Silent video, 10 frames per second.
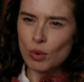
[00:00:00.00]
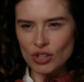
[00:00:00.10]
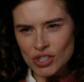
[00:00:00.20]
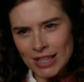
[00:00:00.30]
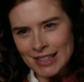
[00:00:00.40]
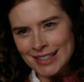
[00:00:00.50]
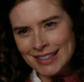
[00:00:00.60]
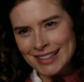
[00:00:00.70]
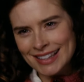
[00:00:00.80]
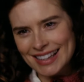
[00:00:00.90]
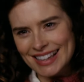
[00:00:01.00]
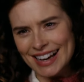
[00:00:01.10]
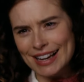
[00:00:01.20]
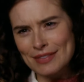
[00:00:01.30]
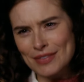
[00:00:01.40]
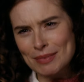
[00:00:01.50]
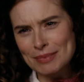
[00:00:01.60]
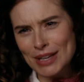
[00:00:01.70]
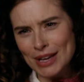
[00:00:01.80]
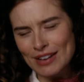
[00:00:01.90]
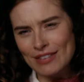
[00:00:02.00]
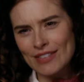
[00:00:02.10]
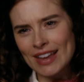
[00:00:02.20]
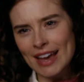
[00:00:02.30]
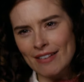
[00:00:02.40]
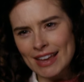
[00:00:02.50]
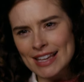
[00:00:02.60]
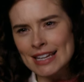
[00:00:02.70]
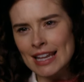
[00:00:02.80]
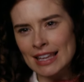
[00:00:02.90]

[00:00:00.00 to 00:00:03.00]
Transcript: watching and kind of observing how he is. And I